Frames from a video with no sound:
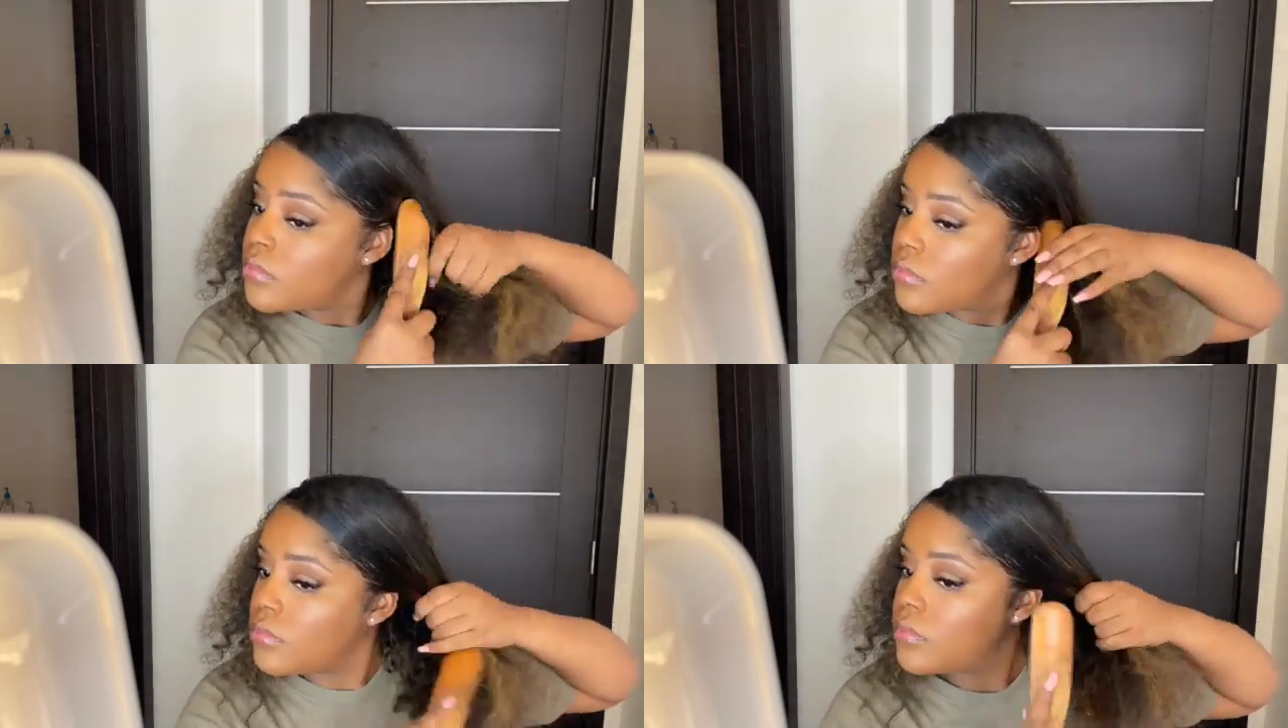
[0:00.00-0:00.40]
a
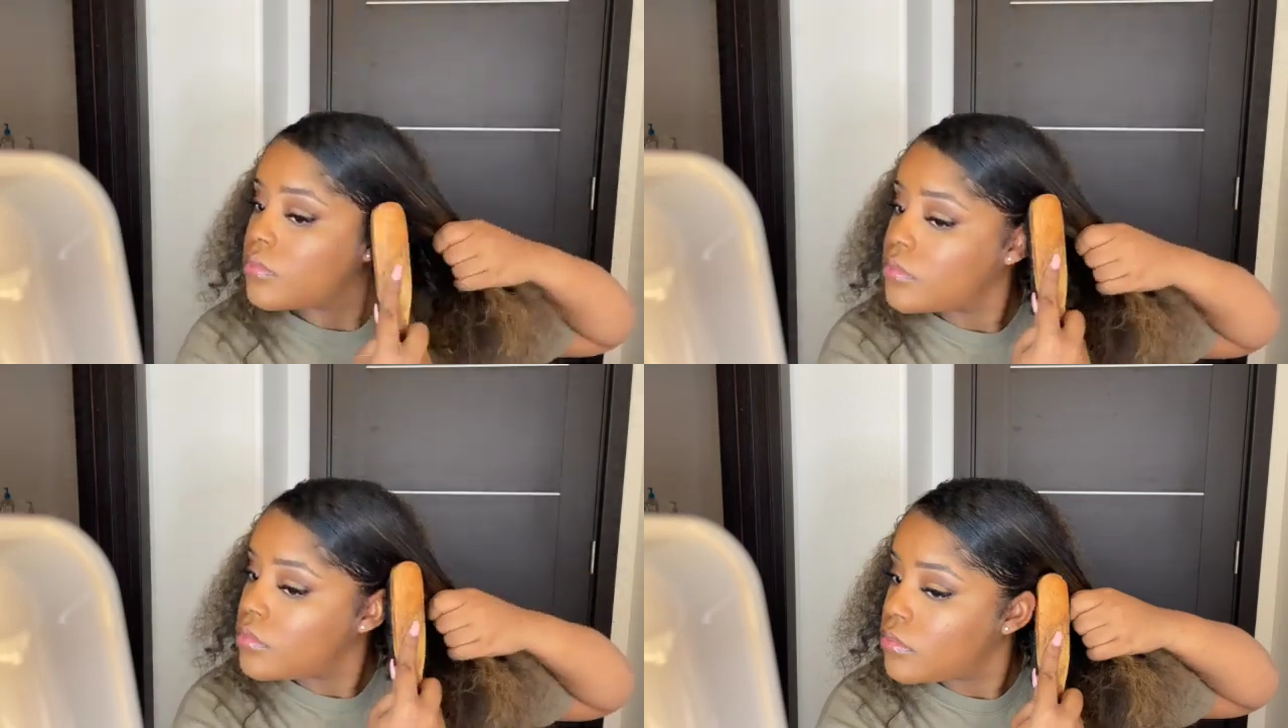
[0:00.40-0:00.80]
new
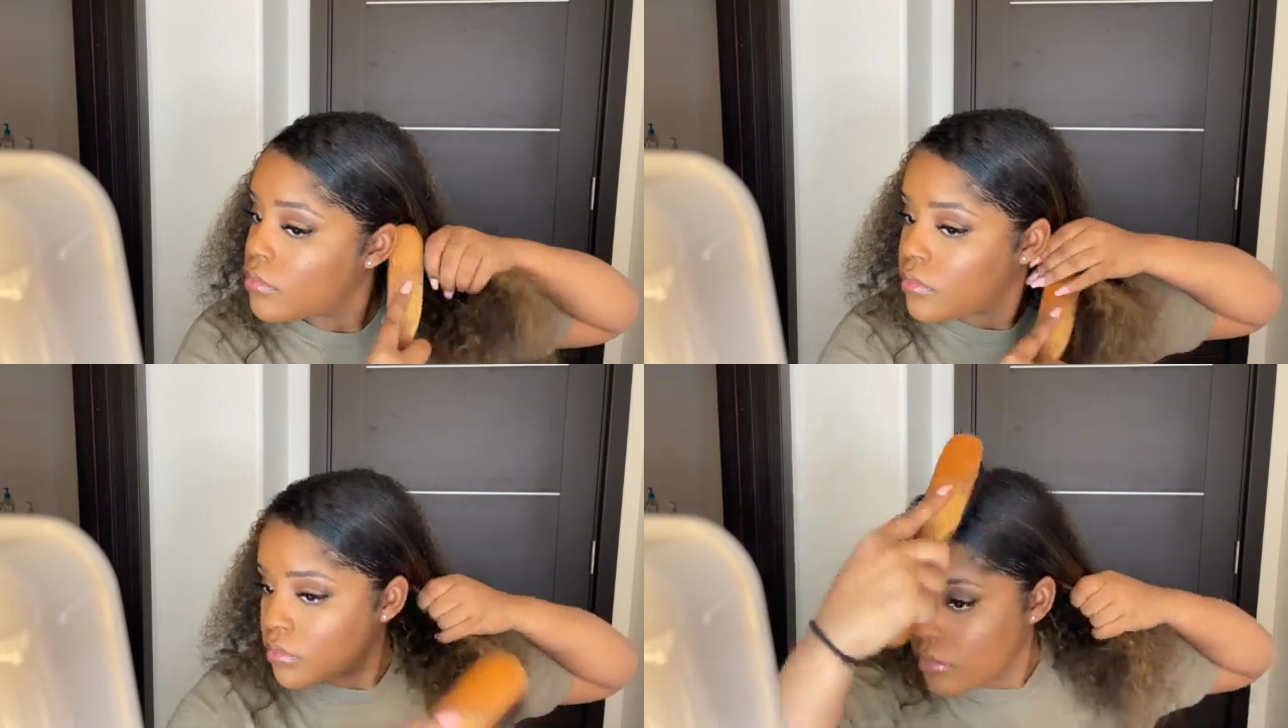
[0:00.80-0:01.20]

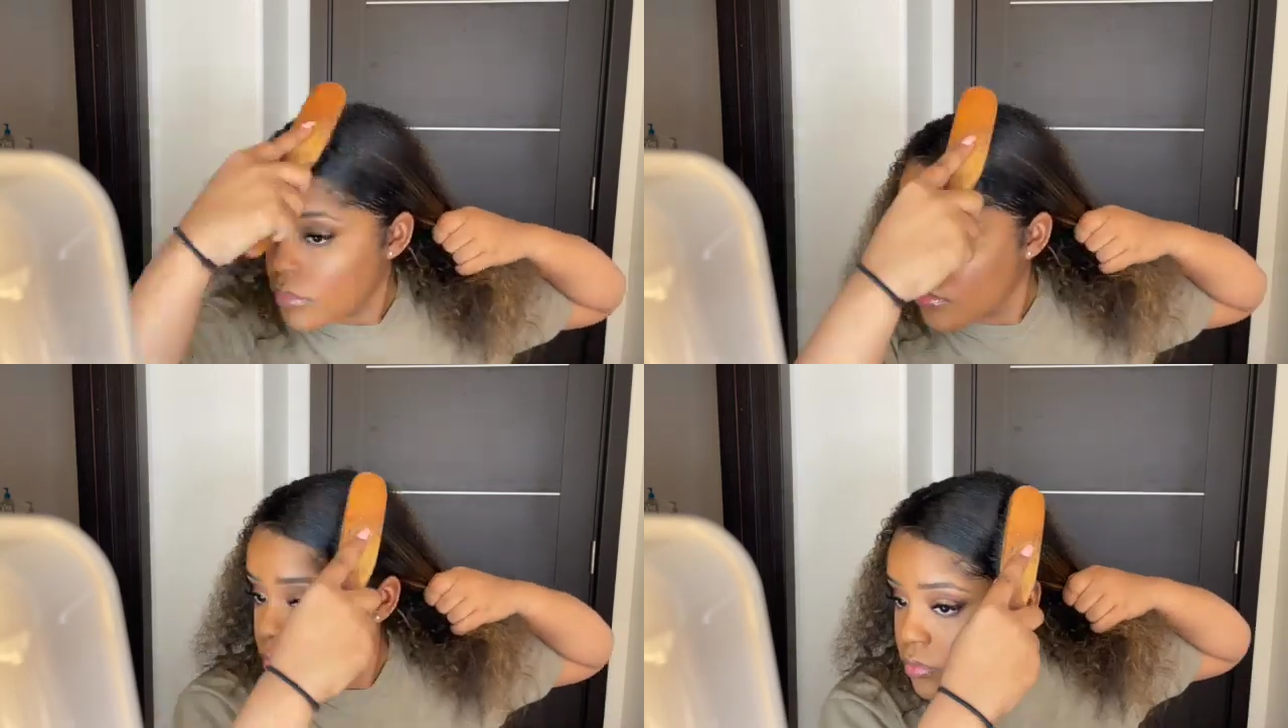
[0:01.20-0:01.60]
line called
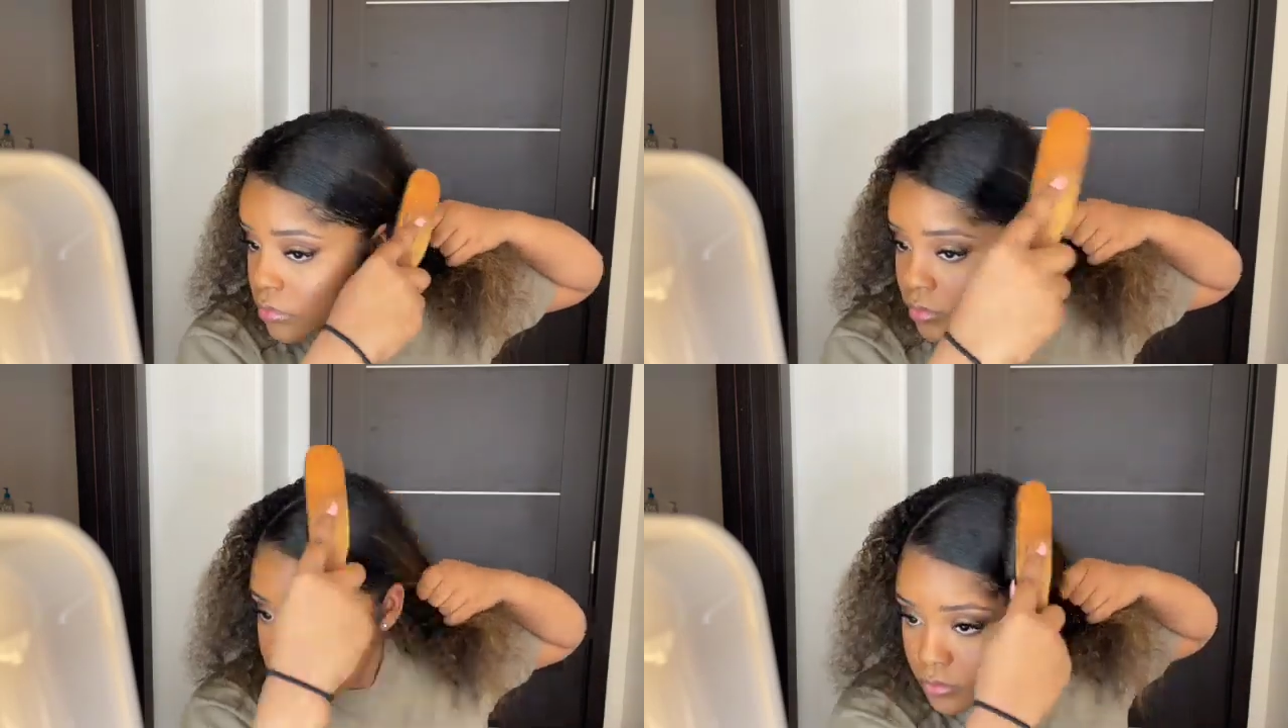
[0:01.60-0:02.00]
Pattern.